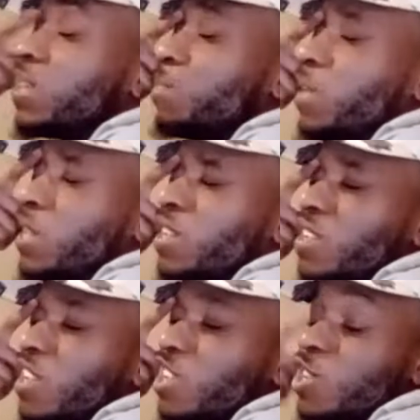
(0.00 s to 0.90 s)
be
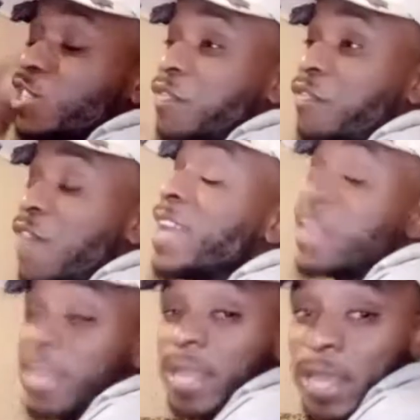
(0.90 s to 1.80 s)
cleared to fight
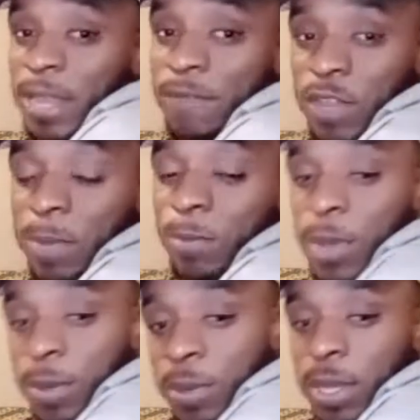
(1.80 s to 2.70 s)
again in
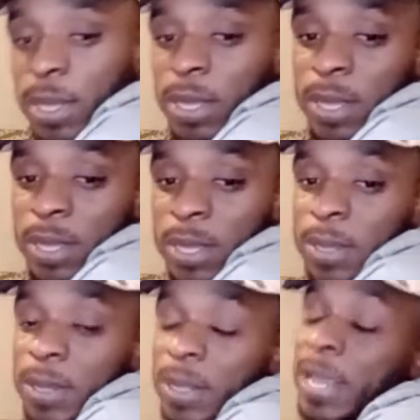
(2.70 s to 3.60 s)
February.
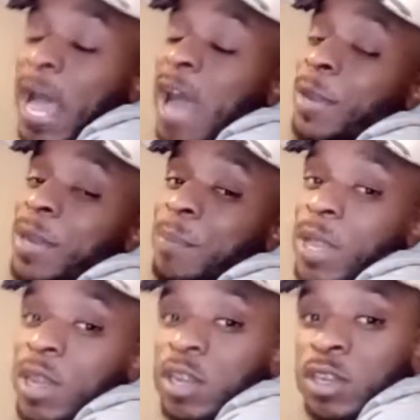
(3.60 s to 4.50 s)
He already
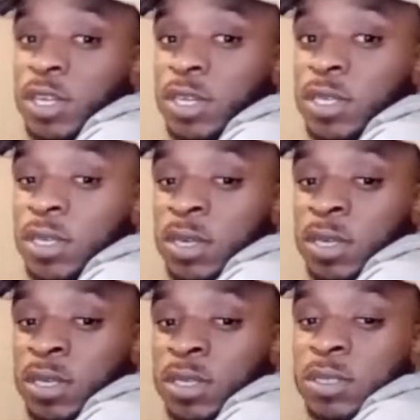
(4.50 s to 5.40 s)
been cleared.
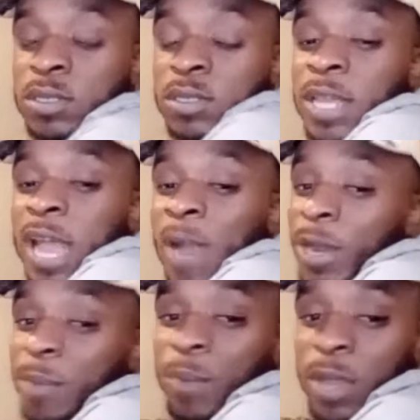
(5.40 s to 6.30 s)
He
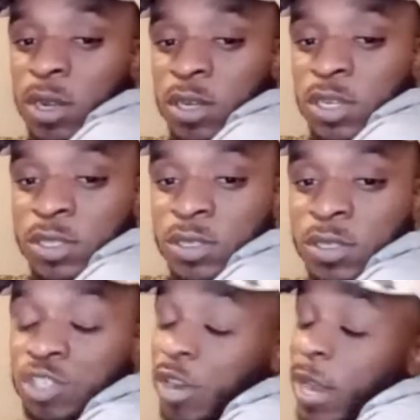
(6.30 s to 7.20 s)
already been cleared to
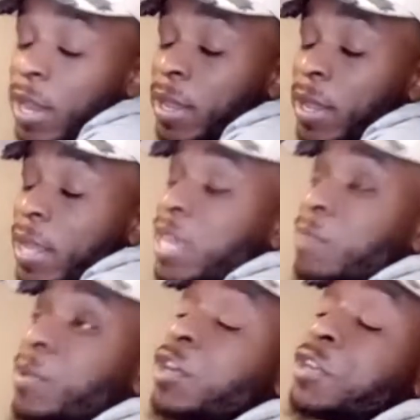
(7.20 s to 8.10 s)
train. He'll
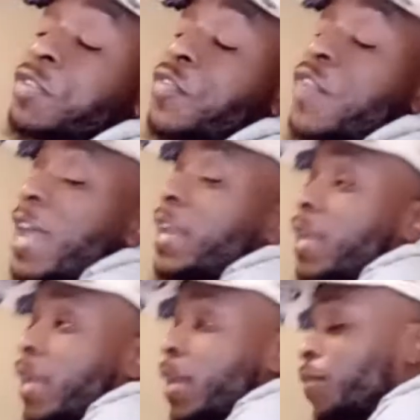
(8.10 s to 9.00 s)
be cleared to fight
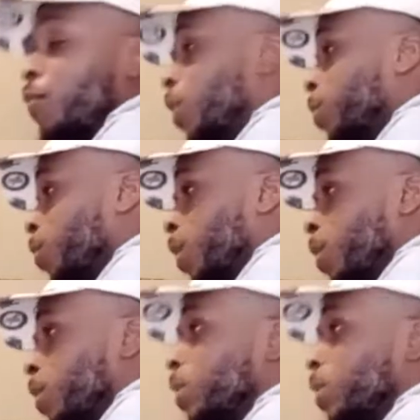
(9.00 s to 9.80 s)
again in February.